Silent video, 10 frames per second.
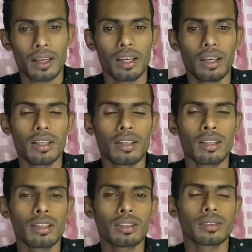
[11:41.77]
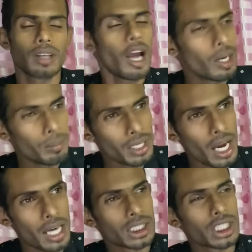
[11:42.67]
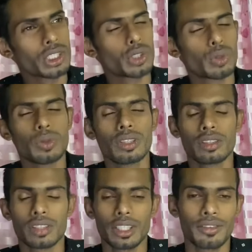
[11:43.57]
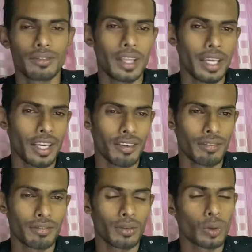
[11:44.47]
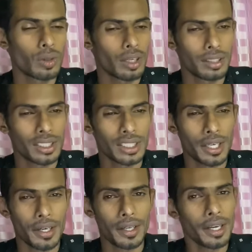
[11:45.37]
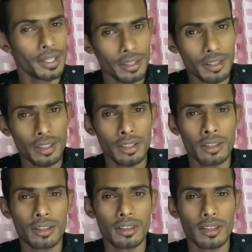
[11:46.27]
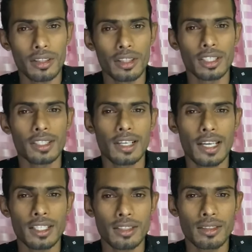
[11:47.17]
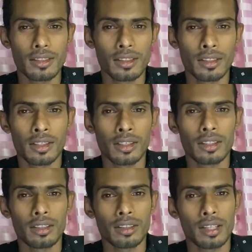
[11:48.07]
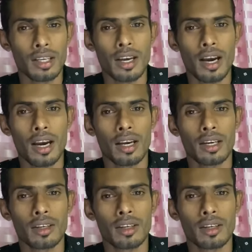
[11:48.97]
and I'll be asking students if they have not understand anything in this lesson. They are